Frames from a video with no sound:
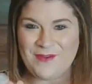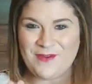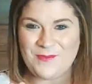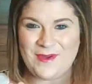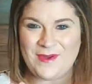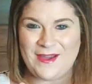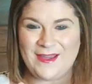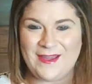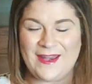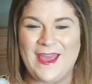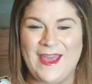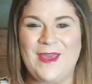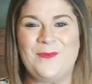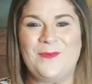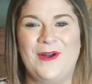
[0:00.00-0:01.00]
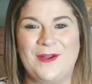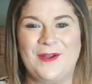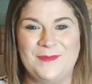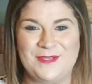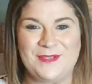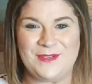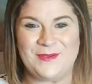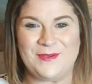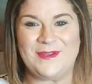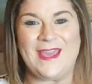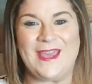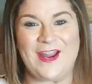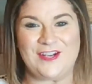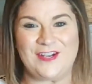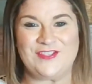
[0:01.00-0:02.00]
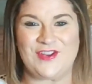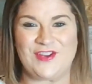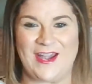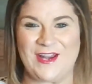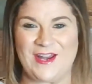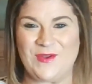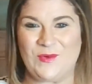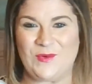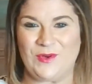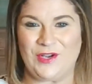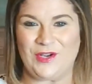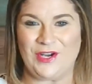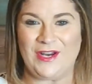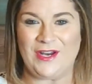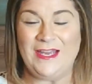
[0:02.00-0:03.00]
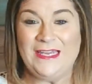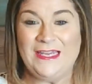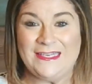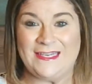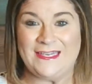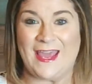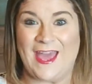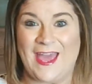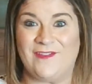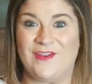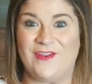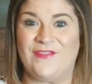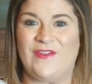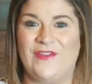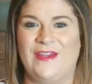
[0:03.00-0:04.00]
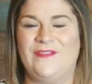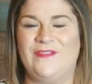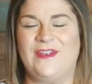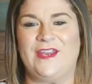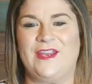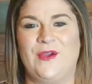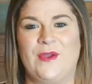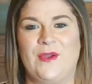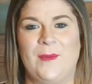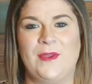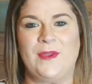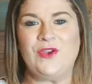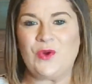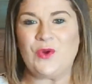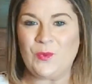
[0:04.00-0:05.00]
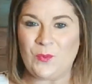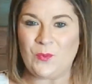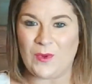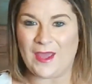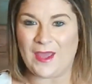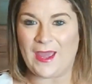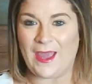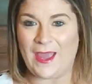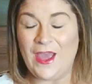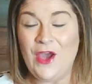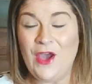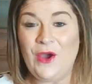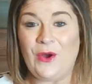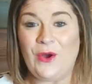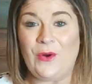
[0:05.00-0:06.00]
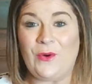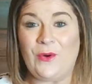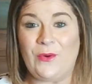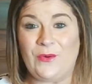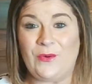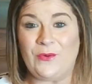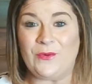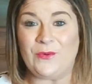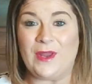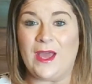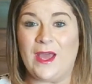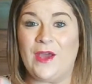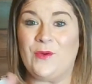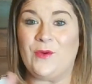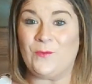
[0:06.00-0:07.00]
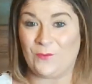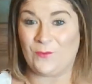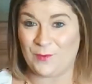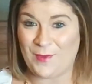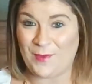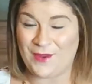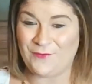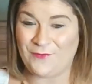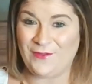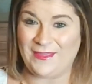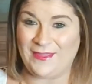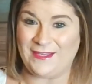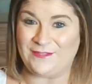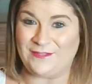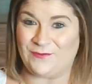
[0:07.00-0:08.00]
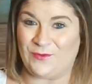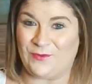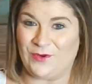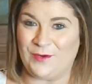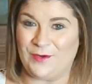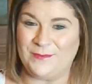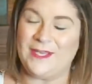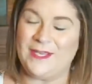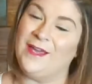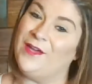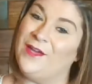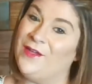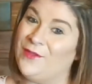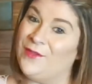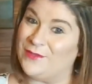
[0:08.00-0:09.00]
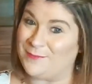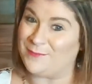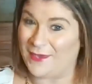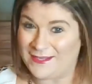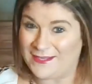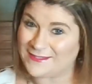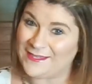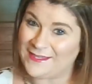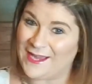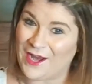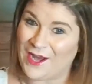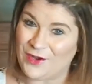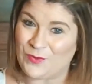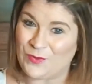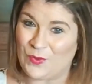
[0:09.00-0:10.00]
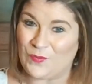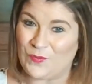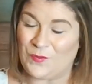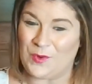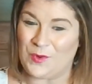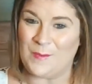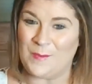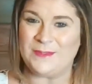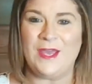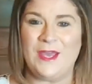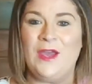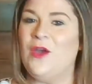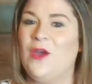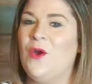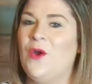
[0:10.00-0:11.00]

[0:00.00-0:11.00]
everyone, and welcome to Cara's Training Corner. Today I have a fun video coming your way on roommate release forms, those pesky guarantor forms.